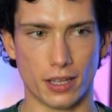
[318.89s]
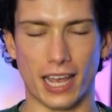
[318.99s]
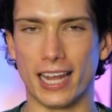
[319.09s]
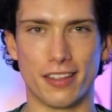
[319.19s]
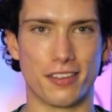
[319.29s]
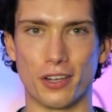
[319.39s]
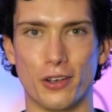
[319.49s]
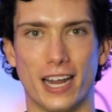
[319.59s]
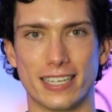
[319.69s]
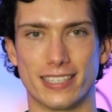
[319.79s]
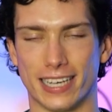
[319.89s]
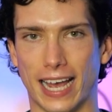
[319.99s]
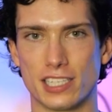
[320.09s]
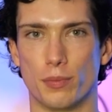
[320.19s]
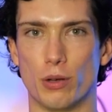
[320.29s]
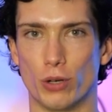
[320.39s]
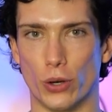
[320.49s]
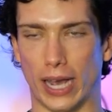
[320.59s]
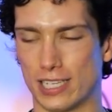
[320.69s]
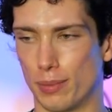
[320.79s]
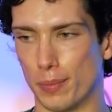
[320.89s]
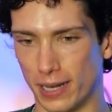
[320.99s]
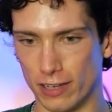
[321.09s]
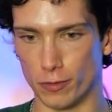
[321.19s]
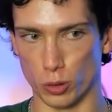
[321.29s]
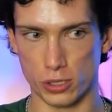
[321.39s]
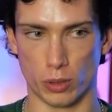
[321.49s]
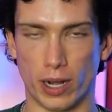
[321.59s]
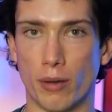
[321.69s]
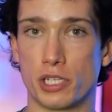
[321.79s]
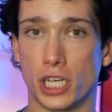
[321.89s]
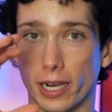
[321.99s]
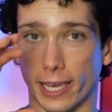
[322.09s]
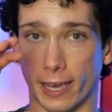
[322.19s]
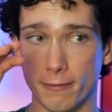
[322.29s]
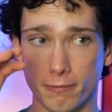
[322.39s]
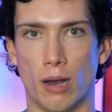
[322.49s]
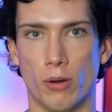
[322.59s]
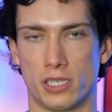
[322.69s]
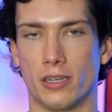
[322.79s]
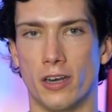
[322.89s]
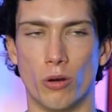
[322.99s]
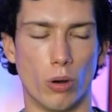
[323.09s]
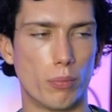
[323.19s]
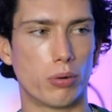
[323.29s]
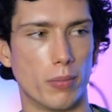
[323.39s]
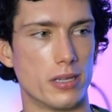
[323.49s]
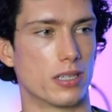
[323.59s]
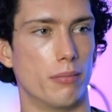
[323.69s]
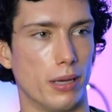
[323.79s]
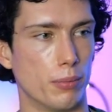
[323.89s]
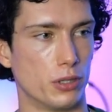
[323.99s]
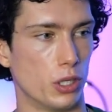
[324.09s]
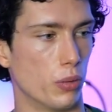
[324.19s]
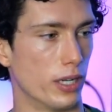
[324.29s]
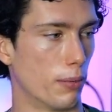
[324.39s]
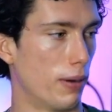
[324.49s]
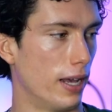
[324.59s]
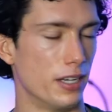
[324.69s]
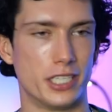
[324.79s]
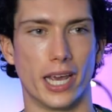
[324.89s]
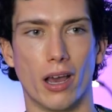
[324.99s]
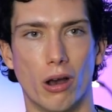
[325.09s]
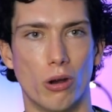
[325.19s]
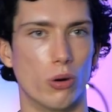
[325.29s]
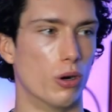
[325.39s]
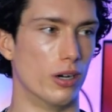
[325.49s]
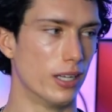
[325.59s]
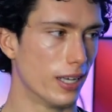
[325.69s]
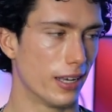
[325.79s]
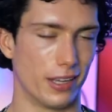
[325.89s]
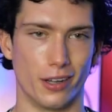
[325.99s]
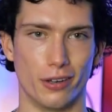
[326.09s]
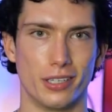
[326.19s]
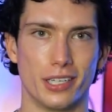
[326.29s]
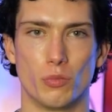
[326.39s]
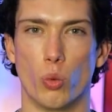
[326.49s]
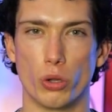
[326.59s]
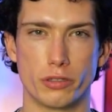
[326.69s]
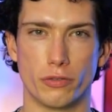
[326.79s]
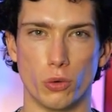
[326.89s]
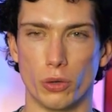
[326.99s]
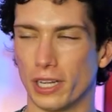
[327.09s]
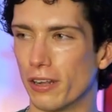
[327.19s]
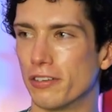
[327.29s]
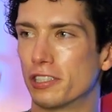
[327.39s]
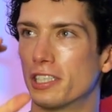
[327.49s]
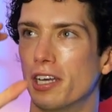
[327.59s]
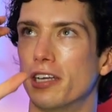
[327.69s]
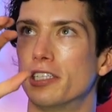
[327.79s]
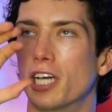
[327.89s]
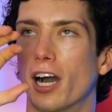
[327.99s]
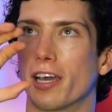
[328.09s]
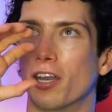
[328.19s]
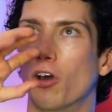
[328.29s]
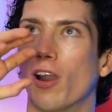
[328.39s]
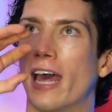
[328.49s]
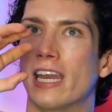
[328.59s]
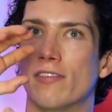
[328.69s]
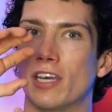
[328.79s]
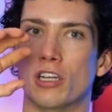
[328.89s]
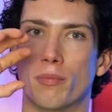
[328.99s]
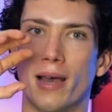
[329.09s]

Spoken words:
anything you do in acting has to be real, it has to be believable. So when I was chugging it, I wasn't, you know, what probably some people do when you're playing J-Ho or, you know, Waterfall. You don't just chug and not let any of it in your